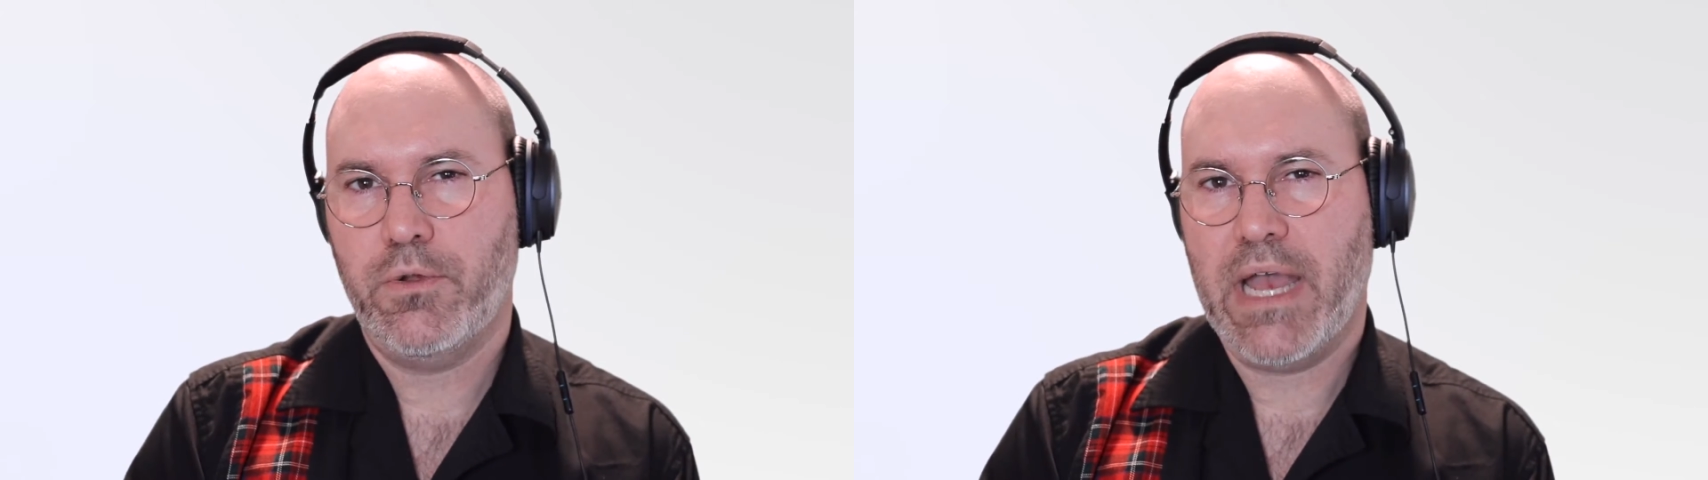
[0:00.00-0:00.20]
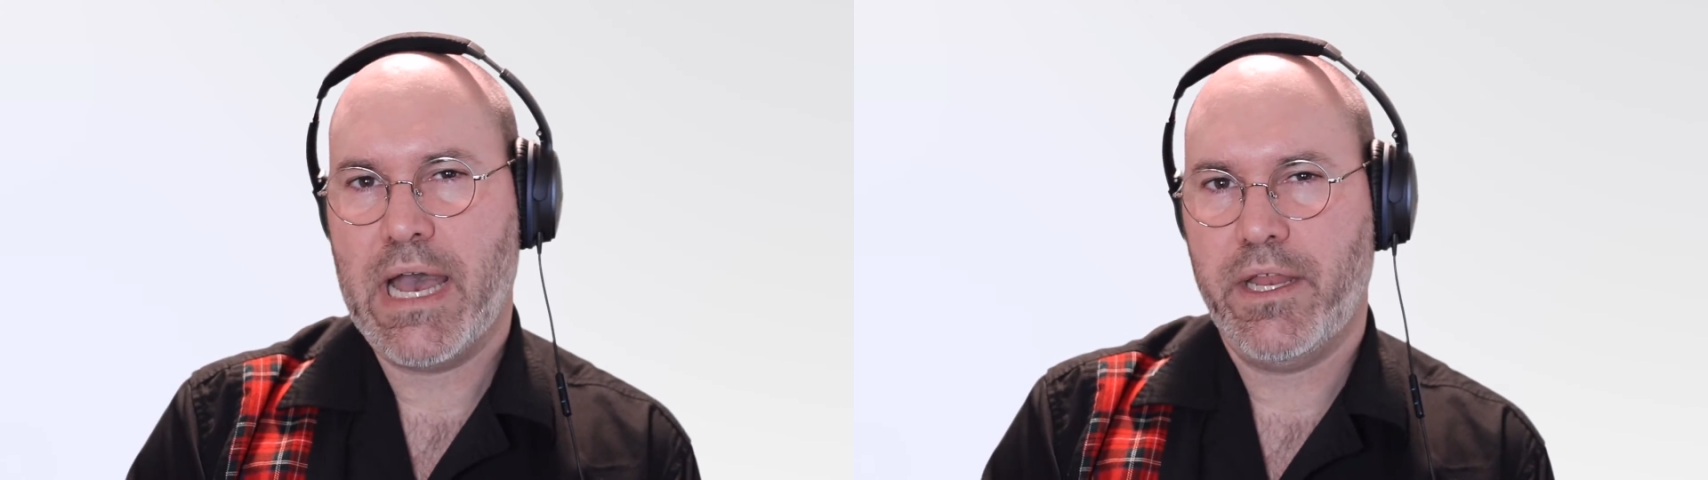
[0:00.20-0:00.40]

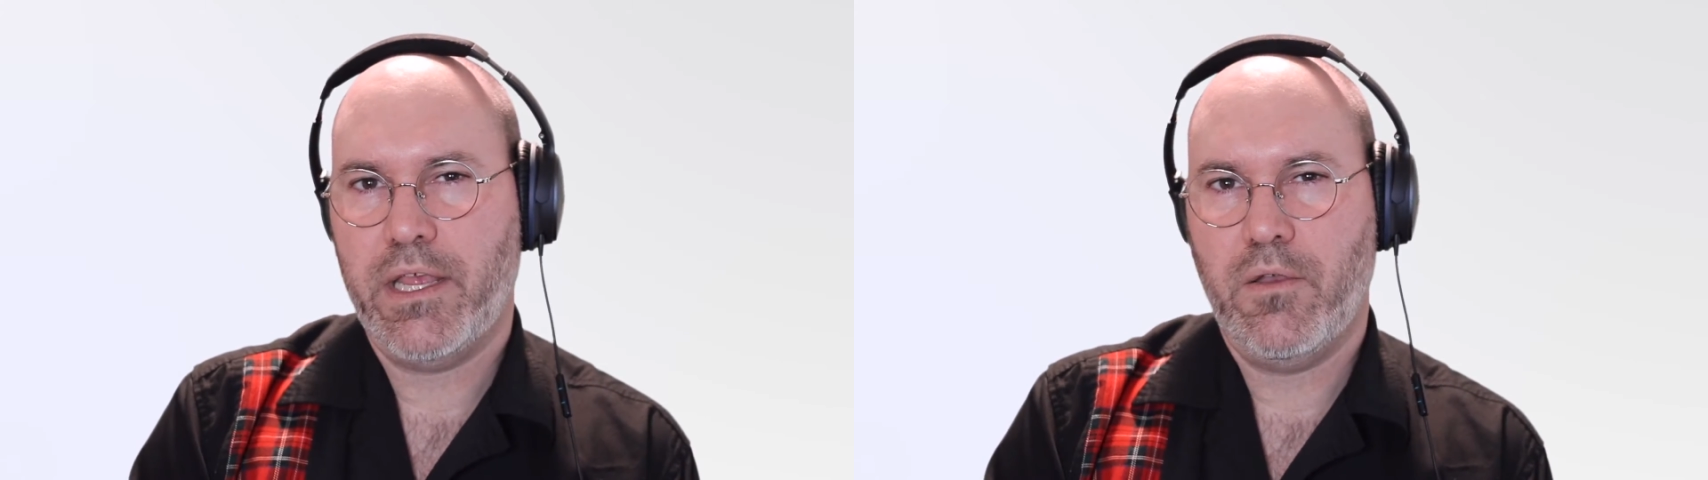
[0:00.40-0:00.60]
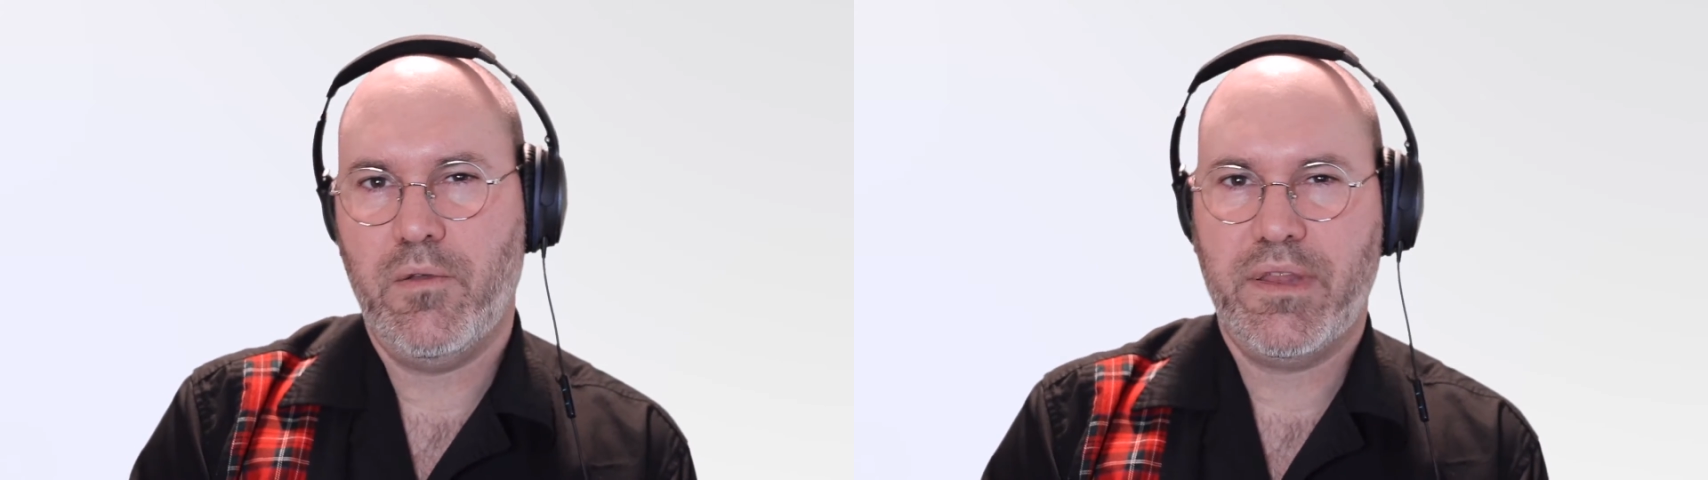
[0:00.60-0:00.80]
How do
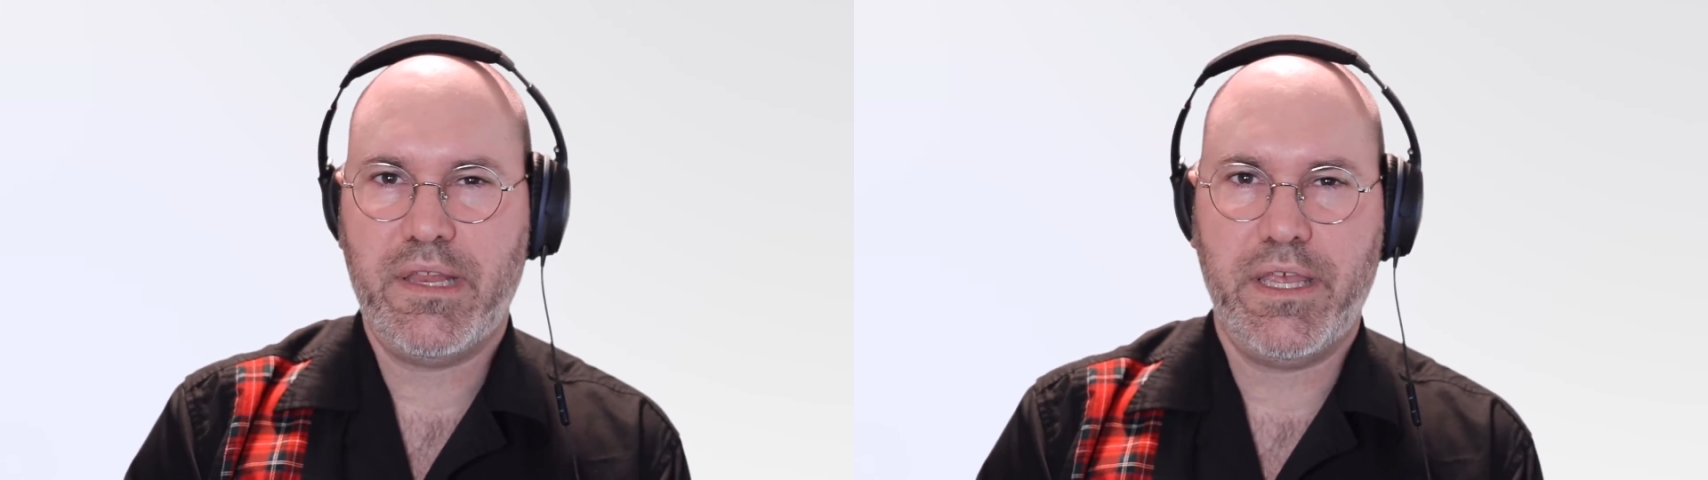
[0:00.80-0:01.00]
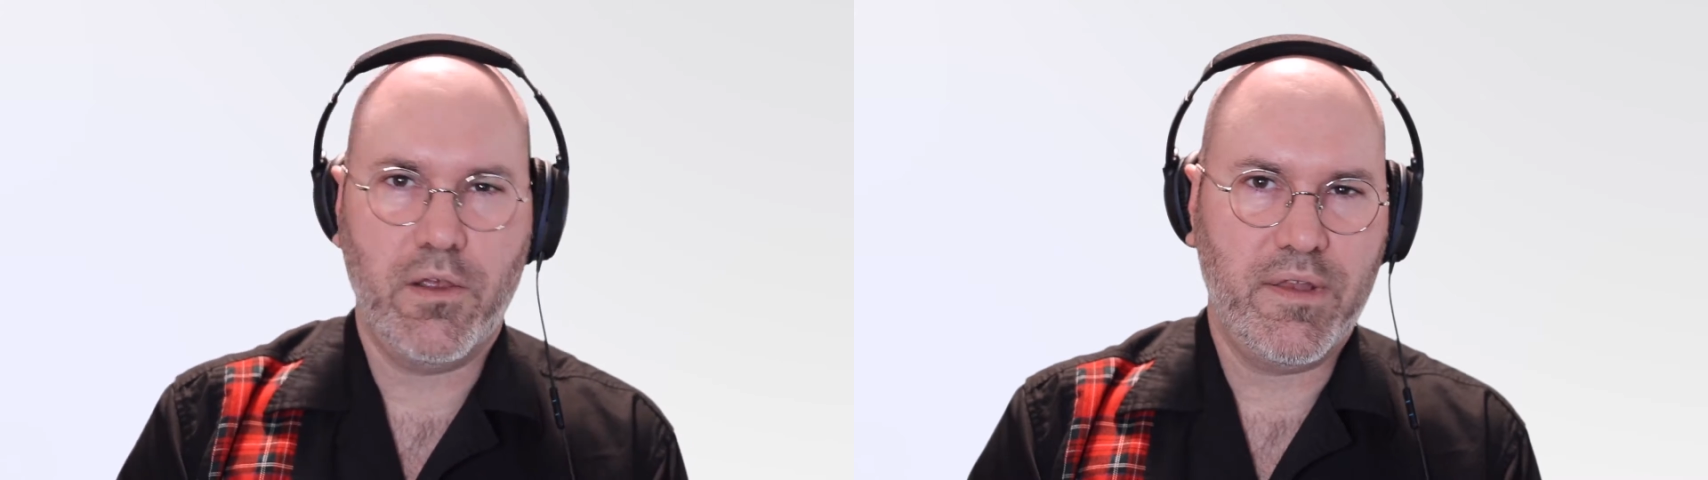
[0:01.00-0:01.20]
you see
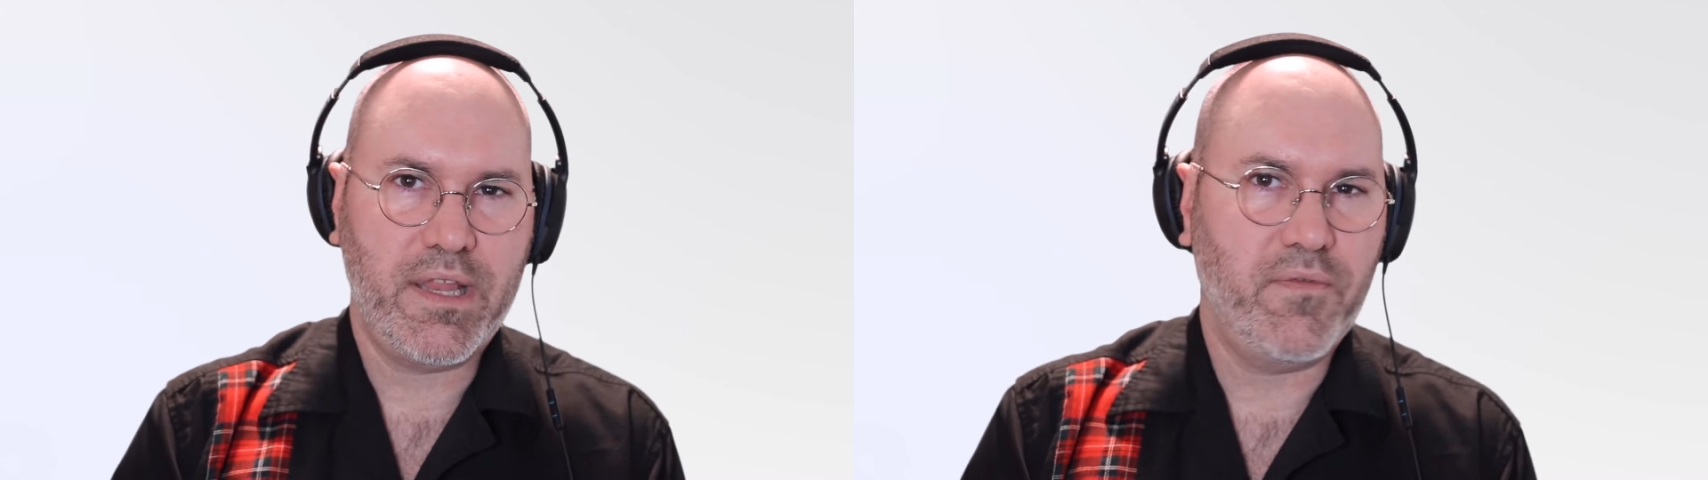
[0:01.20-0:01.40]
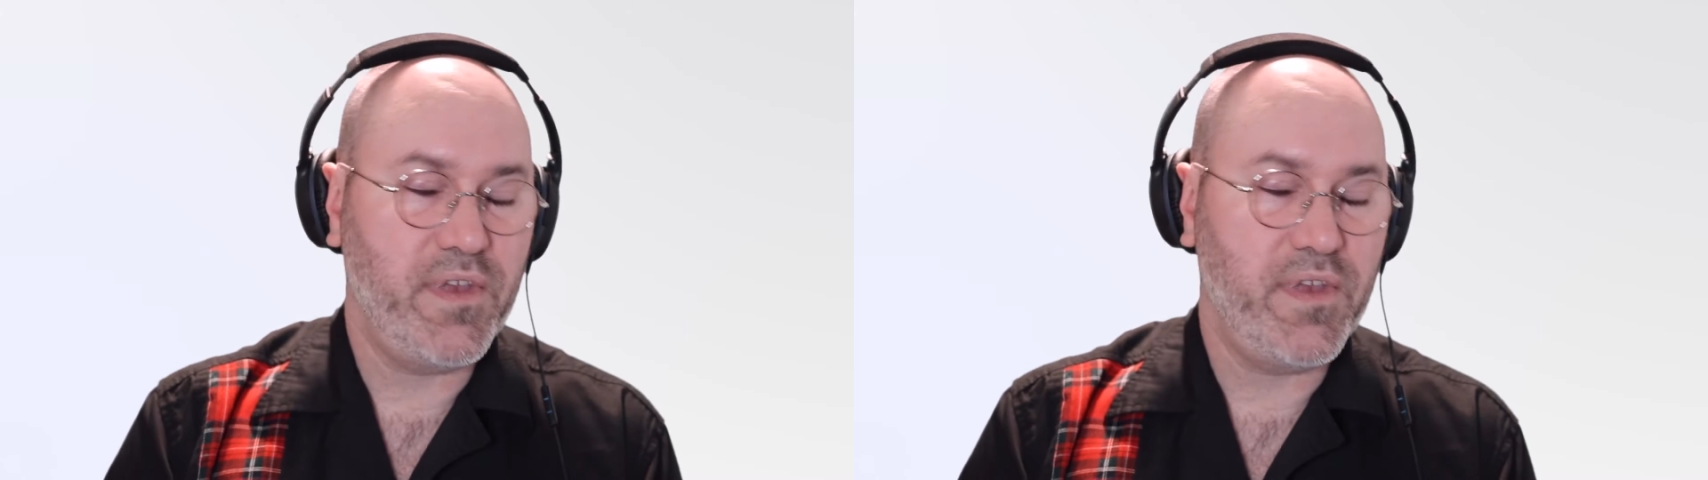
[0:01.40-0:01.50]
yourself